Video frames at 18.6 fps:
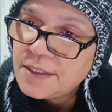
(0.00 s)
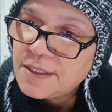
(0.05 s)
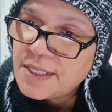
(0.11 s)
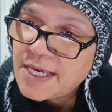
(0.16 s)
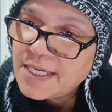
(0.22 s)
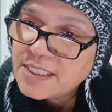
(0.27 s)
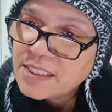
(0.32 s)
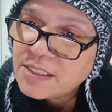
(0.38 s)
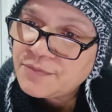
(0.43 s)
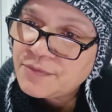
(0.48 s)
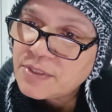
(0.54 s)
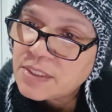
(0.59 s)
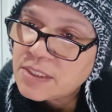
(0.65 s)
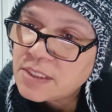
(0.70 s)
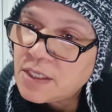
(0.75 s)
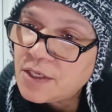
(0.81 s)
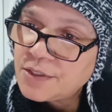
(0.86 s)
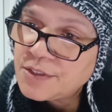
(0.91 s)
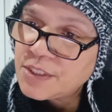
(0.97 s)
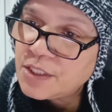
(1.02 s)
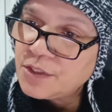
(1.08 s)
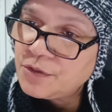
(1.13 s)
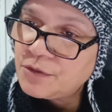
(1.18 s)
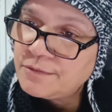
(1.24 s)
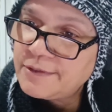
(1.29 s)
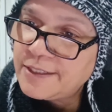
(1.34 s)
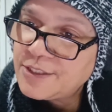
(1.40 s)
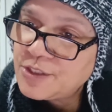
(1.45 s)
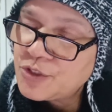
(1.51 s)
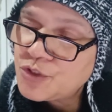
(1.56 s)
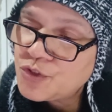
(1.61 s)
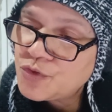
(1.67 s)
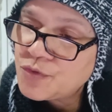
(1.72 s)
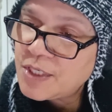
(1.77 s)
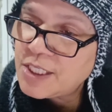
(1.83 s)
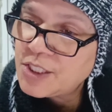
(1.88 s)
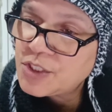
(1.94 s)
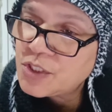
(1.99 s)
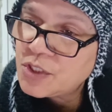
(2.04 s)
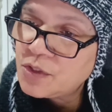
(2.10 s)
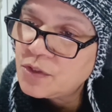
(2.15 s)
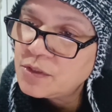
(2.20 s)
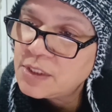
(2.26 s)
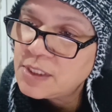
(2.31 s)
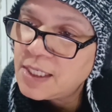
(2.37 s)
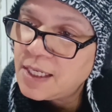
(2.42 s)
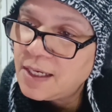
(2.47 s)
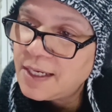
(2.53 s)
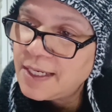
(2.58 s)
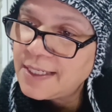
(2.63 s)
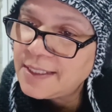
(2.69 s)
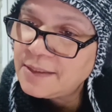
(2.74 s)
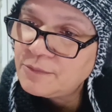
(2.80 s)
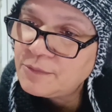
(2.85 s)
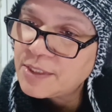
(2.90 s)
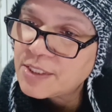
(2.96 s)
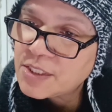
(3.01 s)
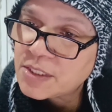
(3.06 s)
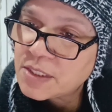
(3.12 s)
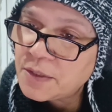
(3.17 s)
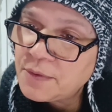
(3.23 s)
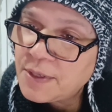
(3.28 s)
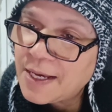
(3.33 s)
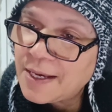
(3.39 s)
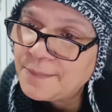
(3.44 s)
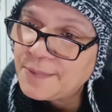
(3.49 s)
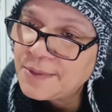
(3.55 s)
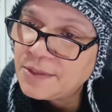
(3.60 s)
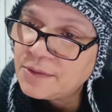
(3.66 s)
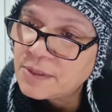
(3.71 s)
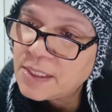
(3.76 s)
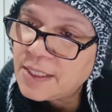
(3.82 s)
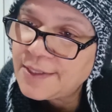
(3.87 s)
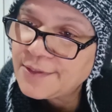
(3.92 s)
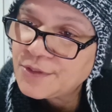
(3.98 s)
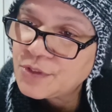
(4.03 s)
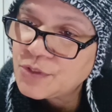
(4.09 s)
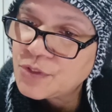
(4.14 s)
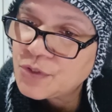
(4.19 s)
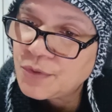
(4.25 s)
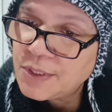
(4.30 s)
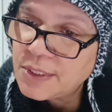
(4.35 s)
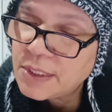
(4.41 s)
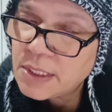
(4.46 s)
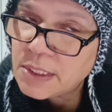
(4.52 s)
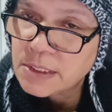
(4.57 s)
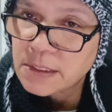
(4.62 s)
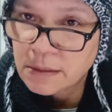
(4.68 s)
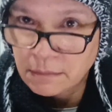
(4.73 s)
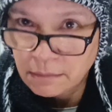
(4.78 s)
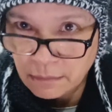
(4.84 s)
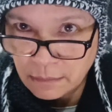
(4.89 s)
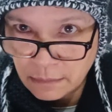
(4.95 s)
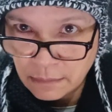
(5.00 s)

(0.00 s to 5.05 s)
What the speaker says: Thanks for starting your registration online. We're so happy you'd like to join us.